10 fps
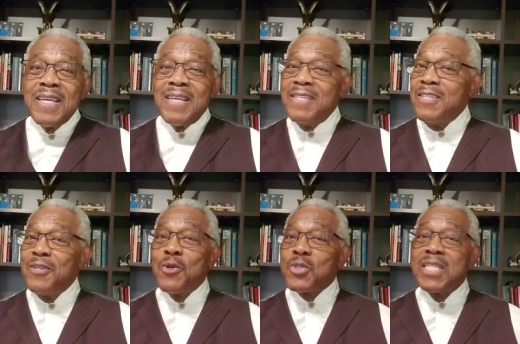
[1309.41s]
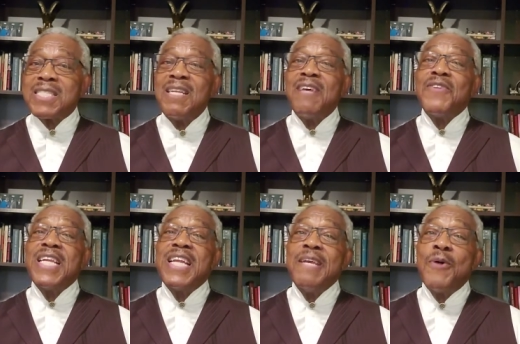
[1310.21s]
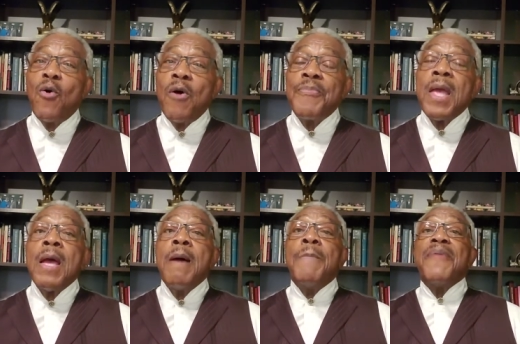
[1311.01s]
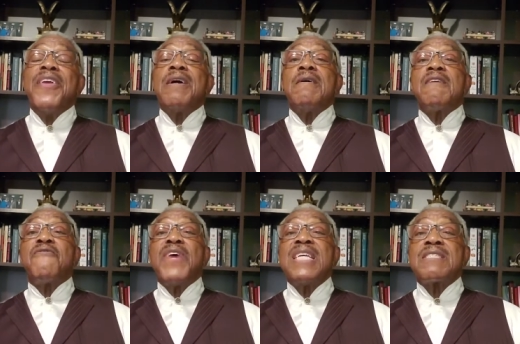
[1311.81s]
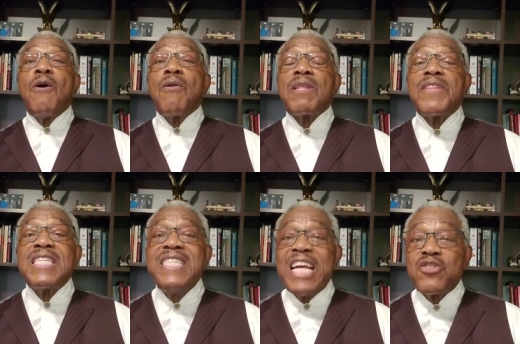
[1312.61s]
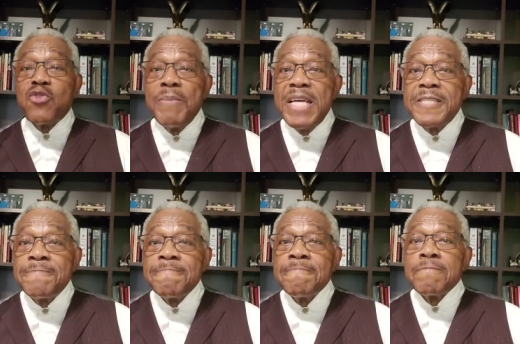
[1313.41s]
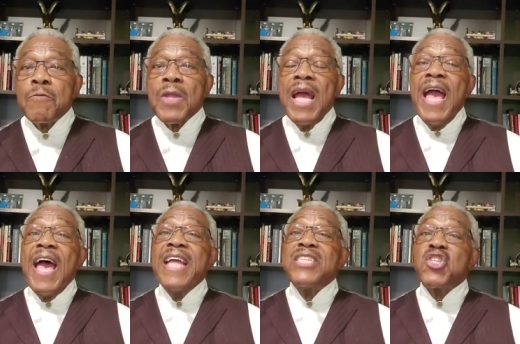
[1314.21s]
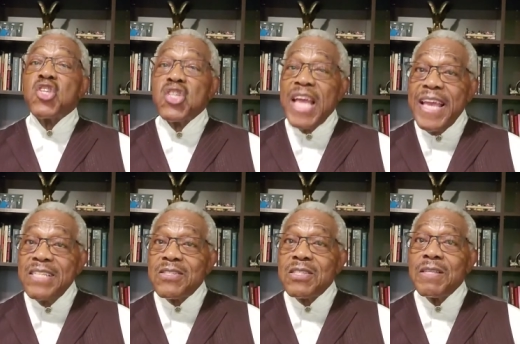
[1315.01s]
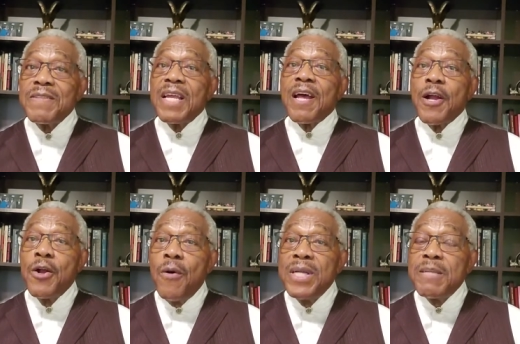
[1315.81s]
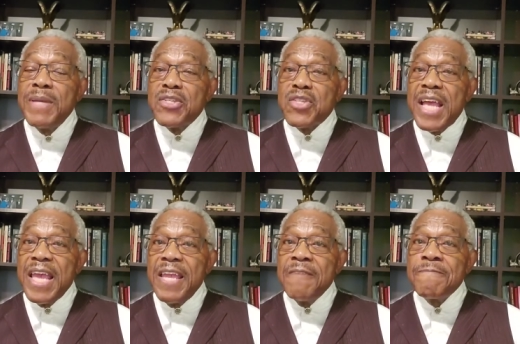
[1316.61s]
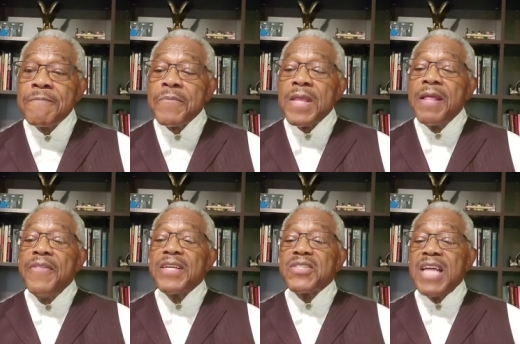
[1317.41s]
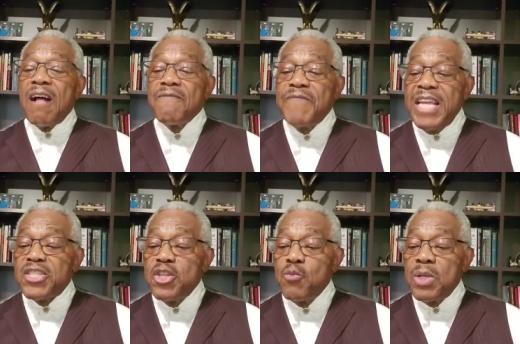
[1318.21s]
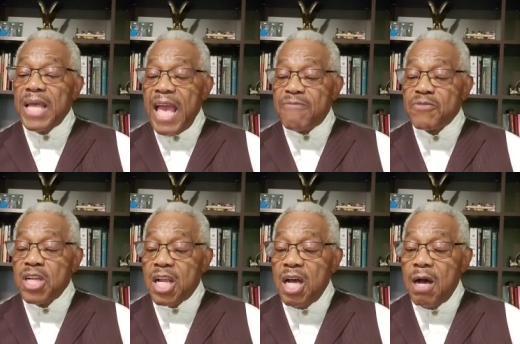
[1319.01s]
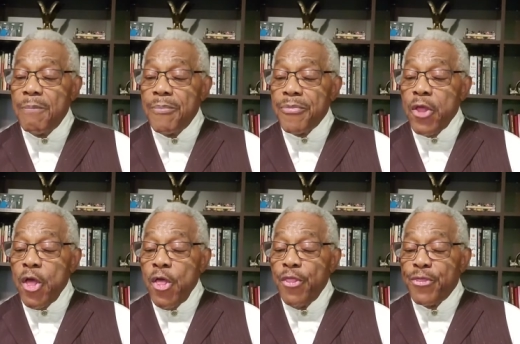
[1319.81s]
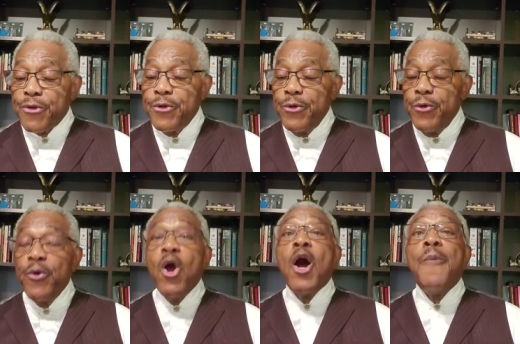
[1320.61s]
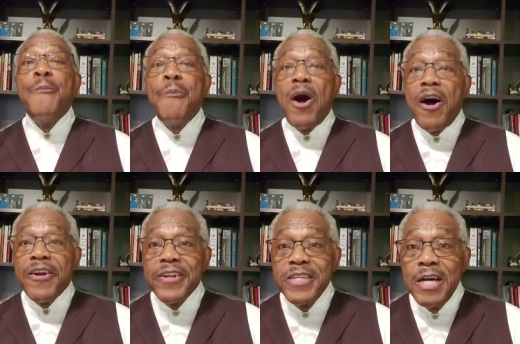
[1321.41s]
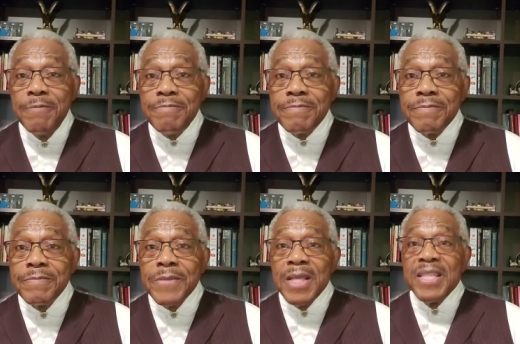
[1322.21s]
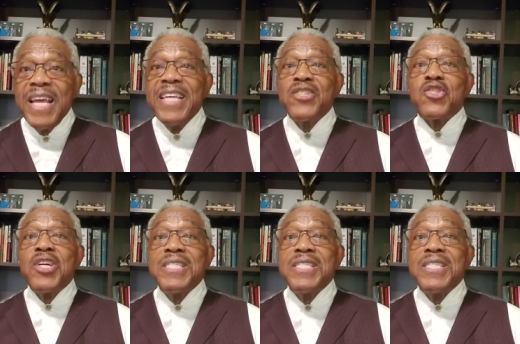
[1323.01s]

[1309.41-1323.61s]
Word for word: you no sense of living anymore. But they're going to face all of the detriment and saints that are going to be saved, their salvation will have to come through martyrdom. That is to